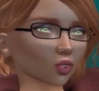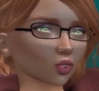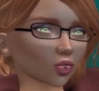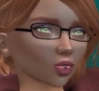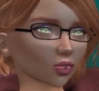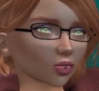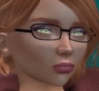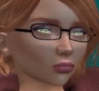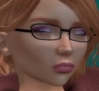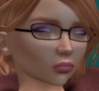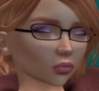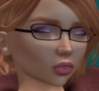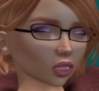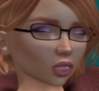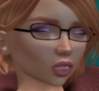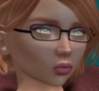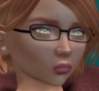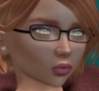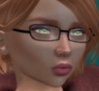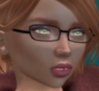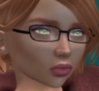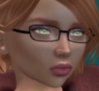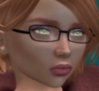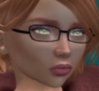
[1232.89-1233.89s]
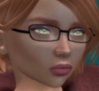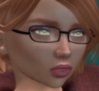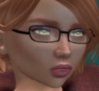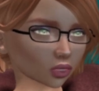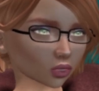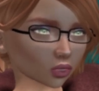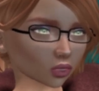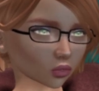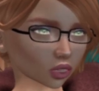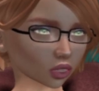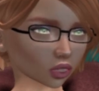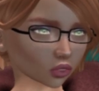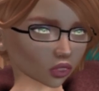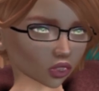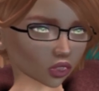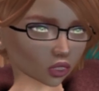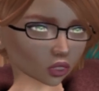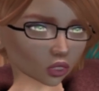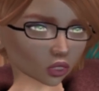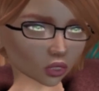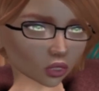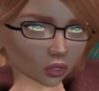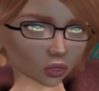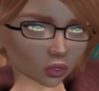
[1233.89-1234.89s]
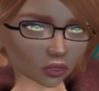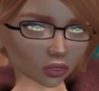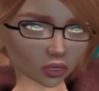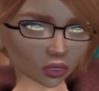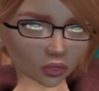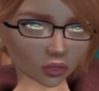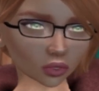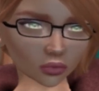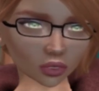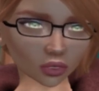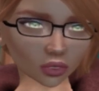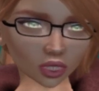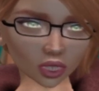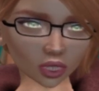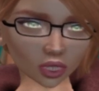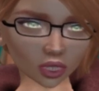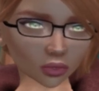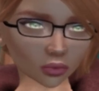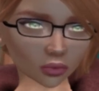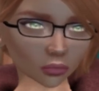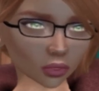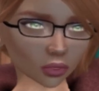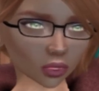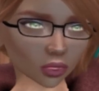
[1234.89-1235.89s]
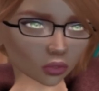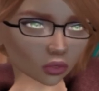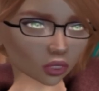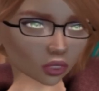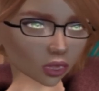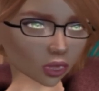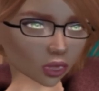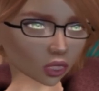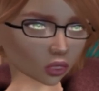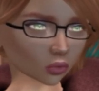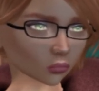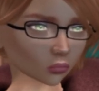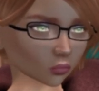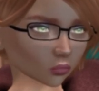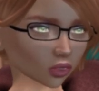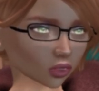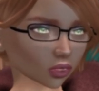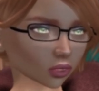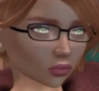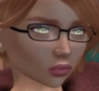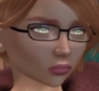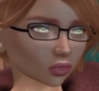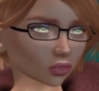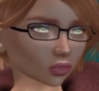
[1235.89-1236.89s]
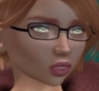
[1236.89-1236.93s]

very, very different from the way you may deal with things. But there is